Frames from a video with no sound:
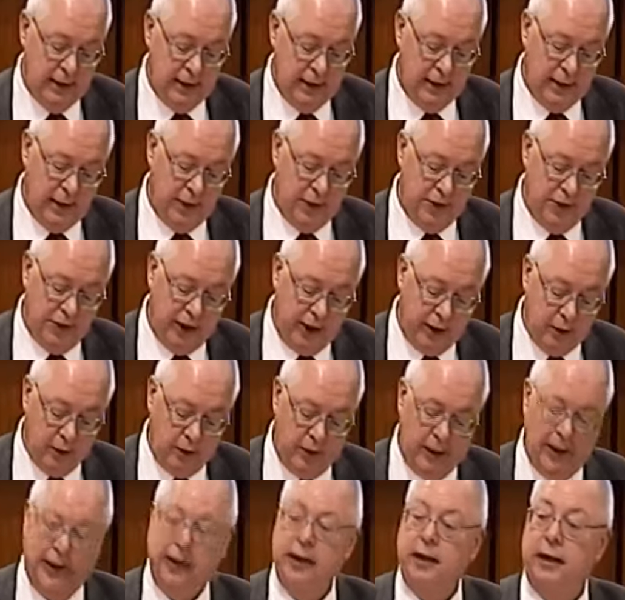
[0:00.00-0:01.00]
and
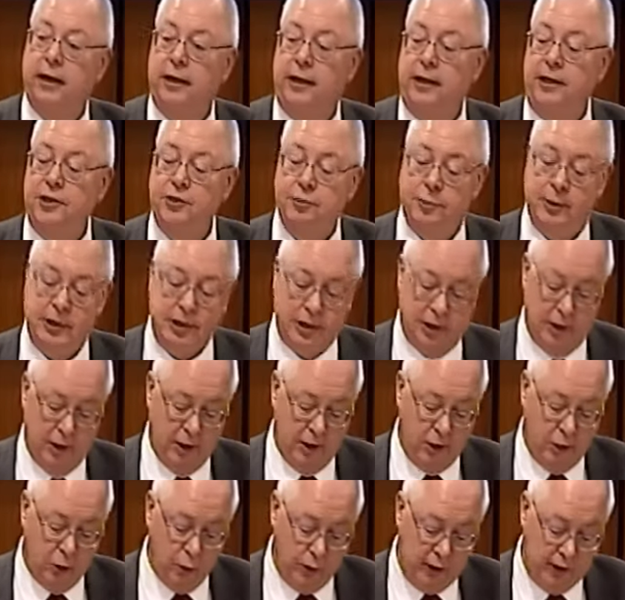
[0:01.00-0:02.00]
childcare arrangements
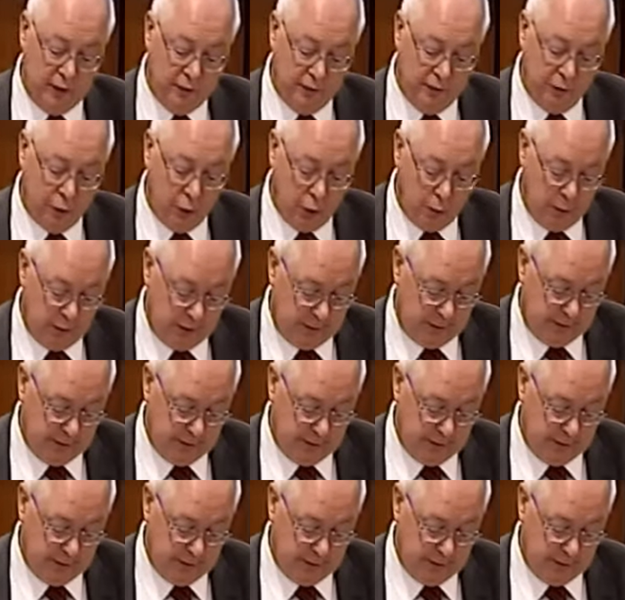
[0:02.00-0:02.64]
going forward.